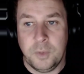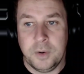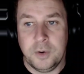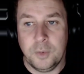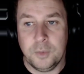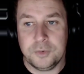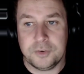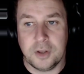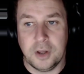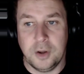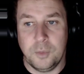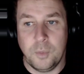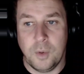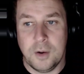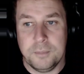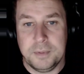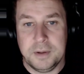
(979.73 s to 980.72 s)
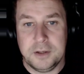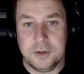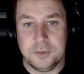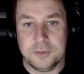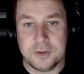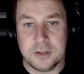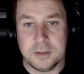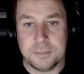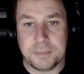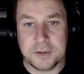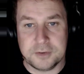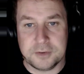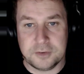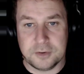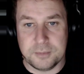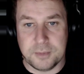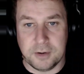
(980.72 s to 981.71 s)
We also won't be using the
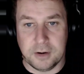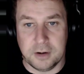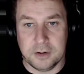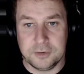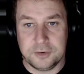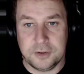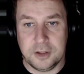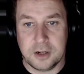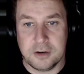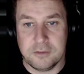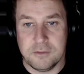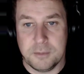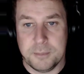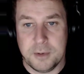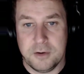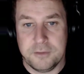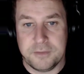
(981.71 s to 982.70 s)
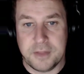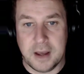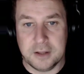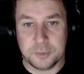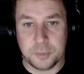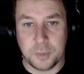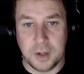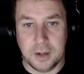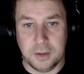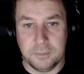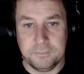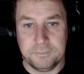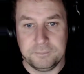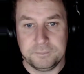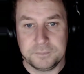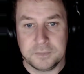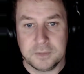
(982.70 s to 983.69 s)
buzzer tomorrow, so you can remove that as well.
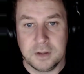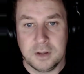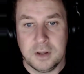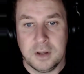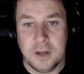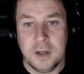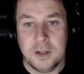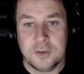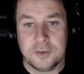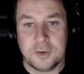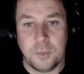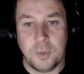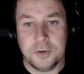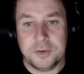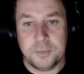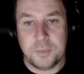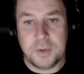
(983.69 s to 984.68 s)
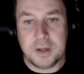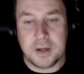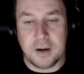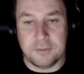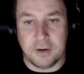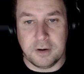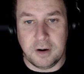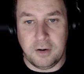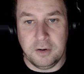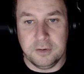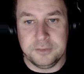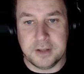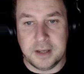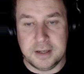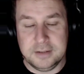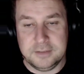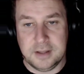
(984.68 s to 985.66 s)
So what did we cover on
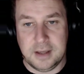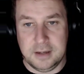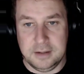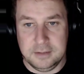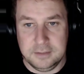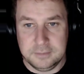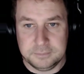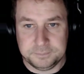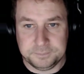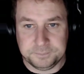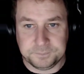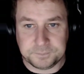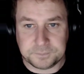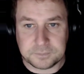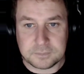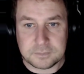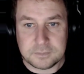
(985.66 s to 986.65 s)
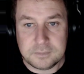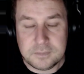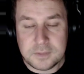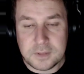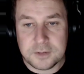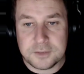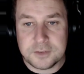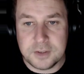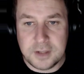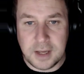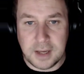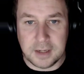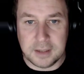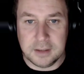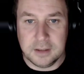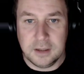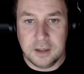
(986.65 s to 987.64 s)
day 10?
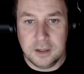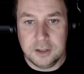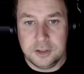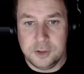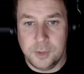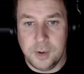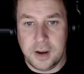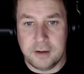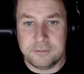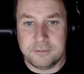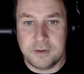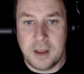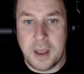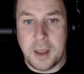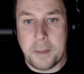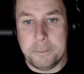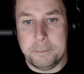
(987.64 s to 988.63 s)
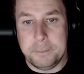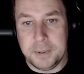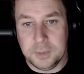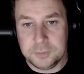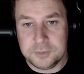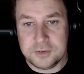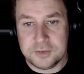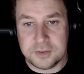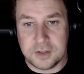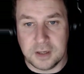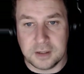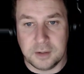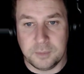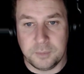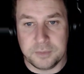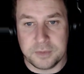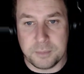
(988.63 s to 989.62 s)
Today, you have built a
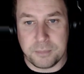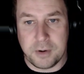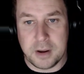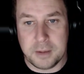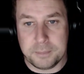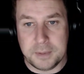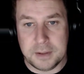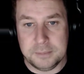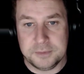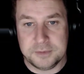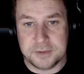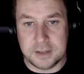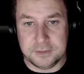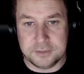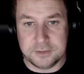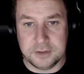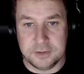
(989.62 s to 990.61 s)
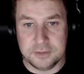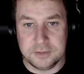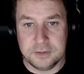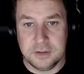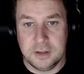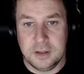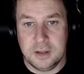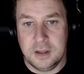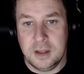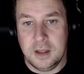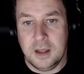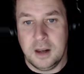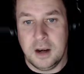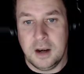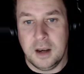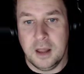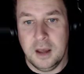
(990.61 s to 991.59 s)
circuit with the break beam sensors.
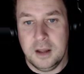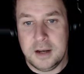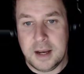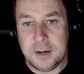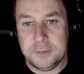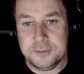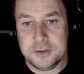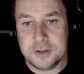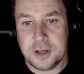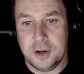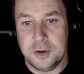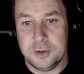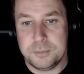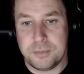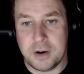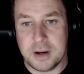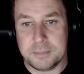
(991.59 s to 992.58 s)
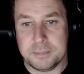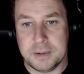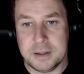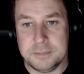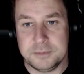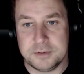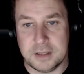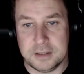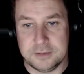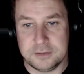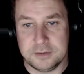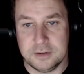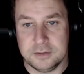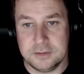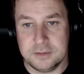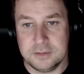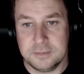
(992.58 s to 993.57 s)
Learn how to code break beam
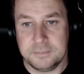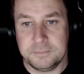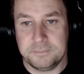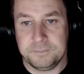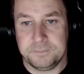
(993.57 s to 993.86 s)
sensors.